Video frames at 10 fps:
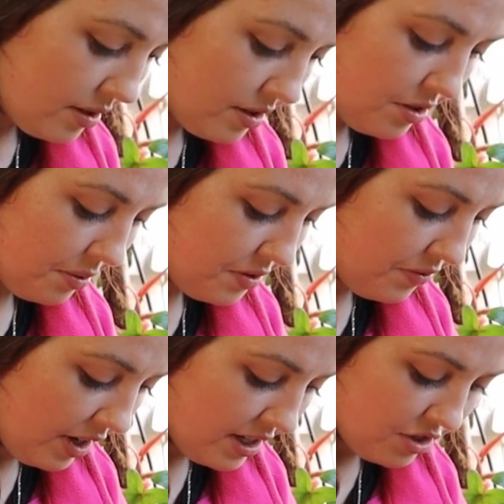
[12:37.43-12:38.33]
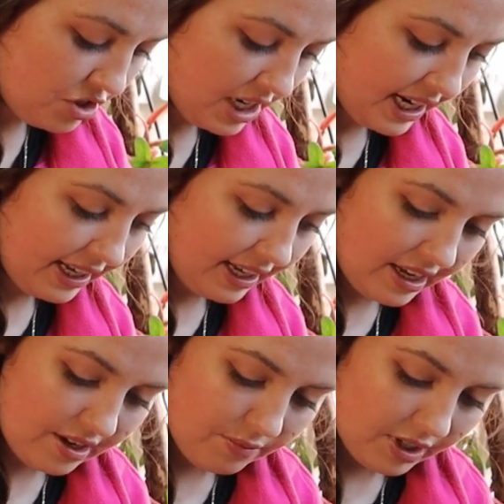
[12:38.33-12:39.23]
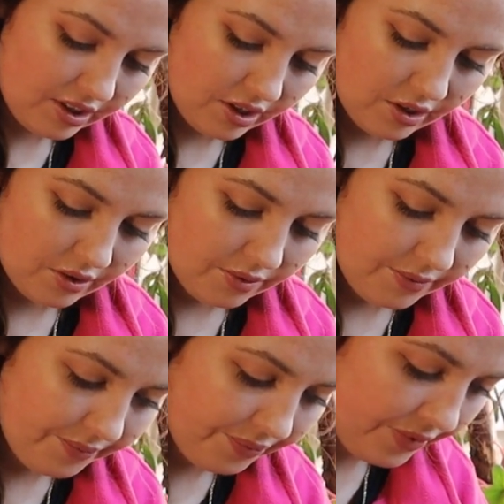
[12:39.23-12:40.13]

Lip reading: So as far as checking in with you,